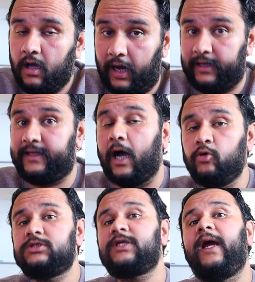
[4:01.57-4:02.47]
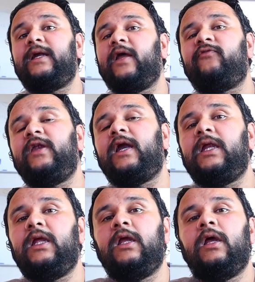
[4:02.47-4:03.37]
and downside
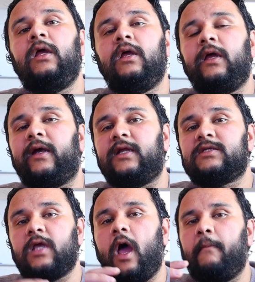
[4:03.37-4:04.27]
definitely it is